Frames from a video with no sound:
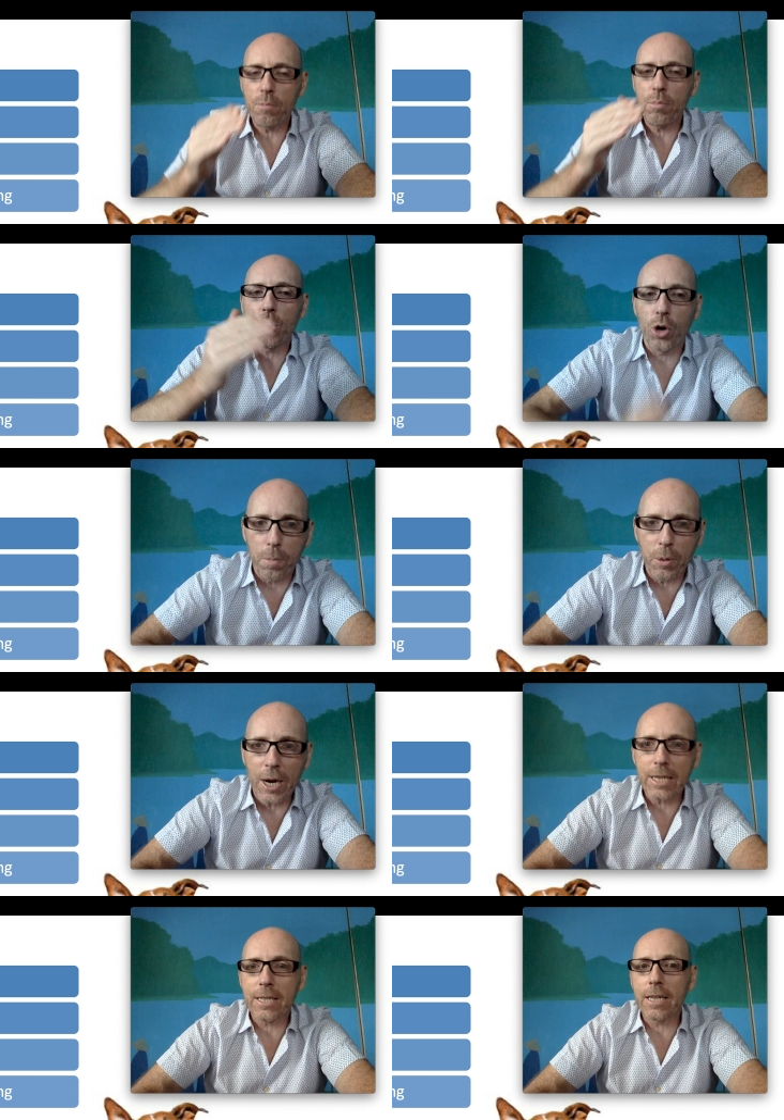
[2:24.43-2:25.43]
But you've got to
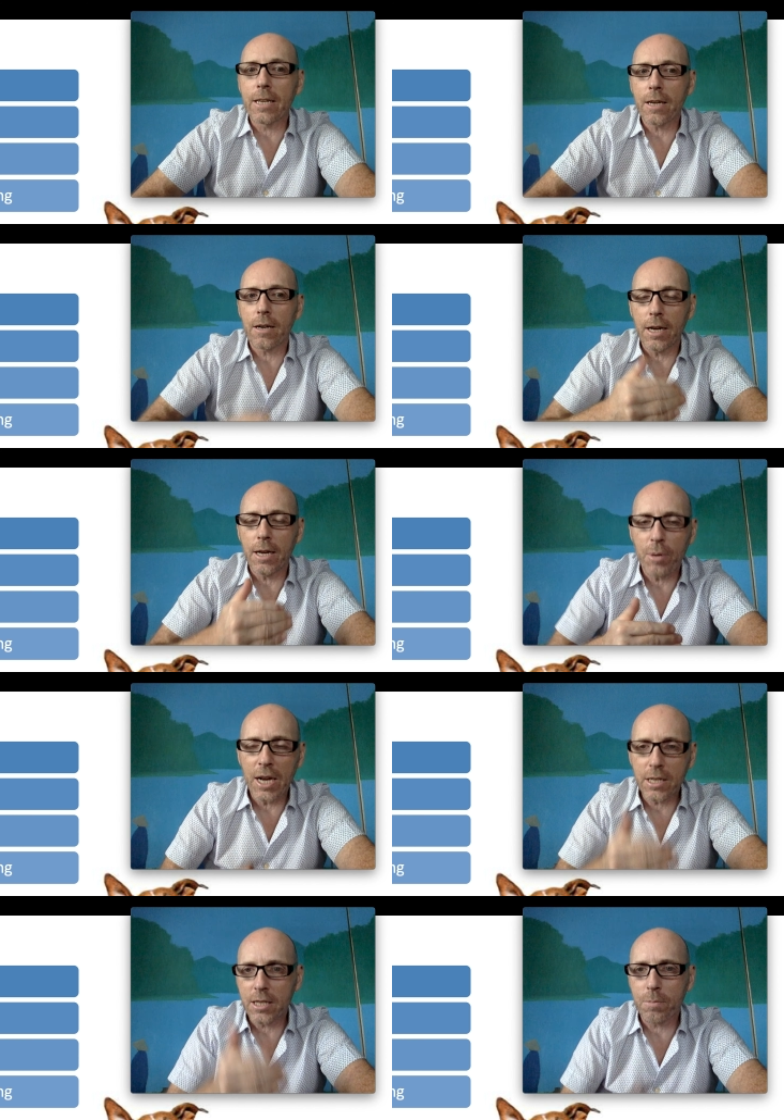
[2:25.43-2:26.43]
practice it, yeah, right?
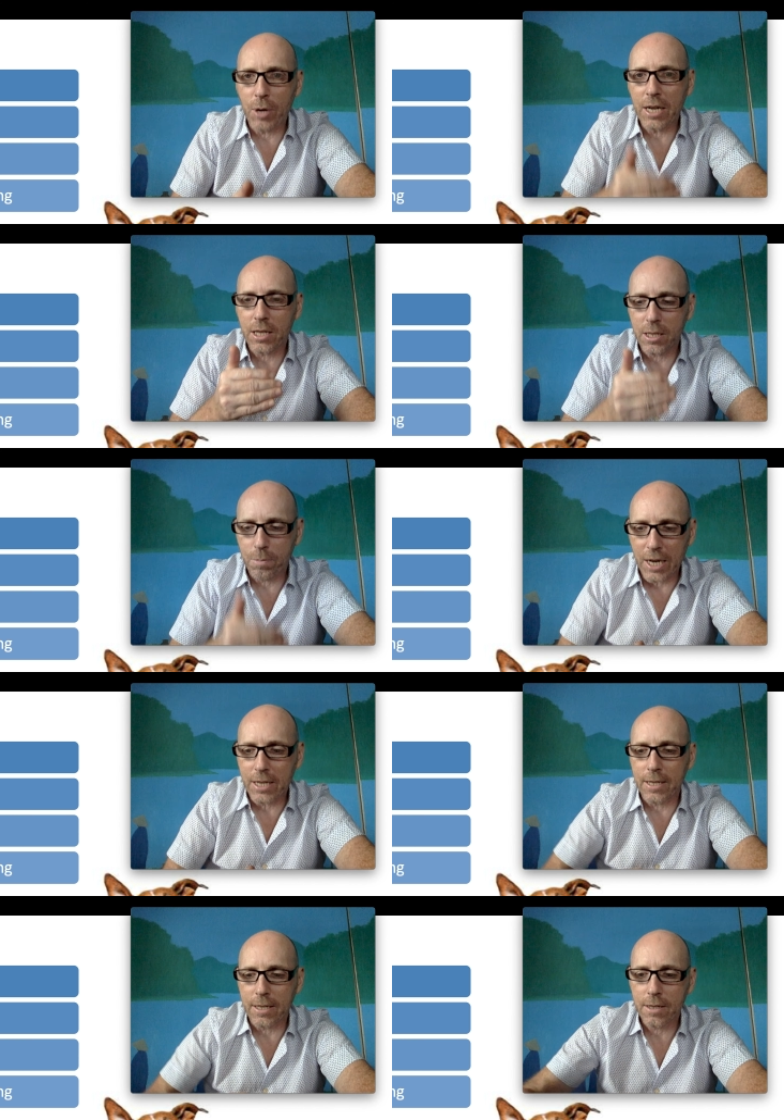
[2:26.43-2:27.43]
Practice, practice,
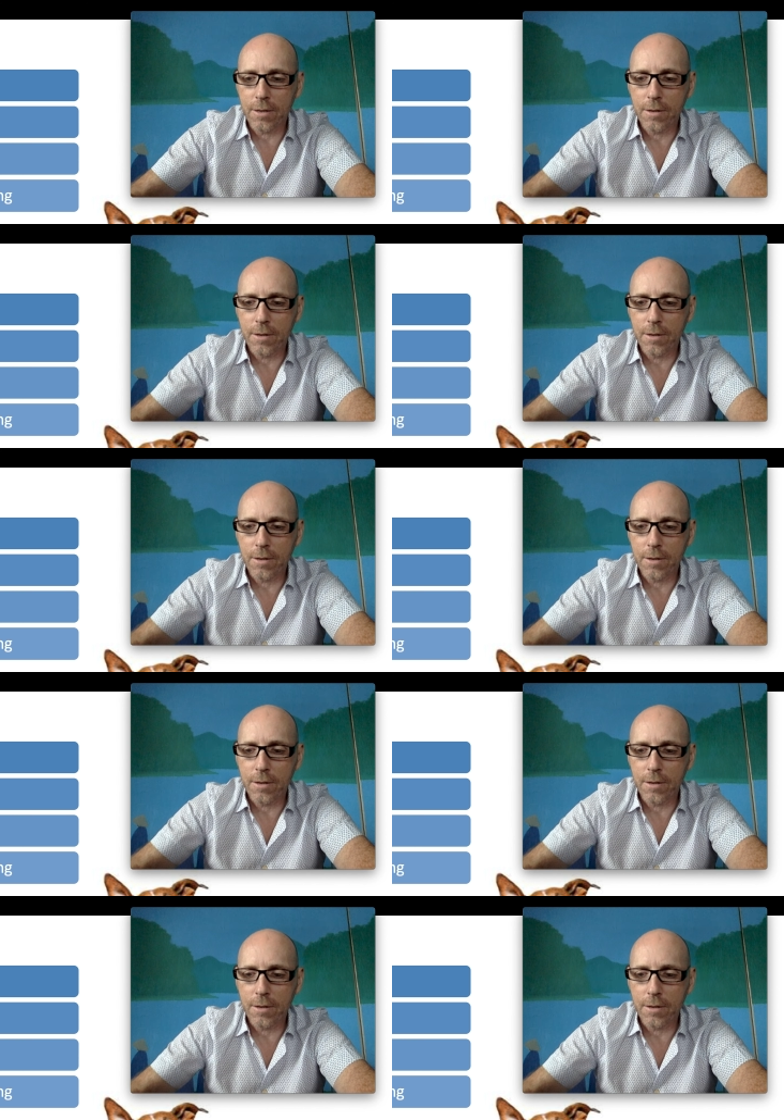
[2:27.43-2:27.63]
practice.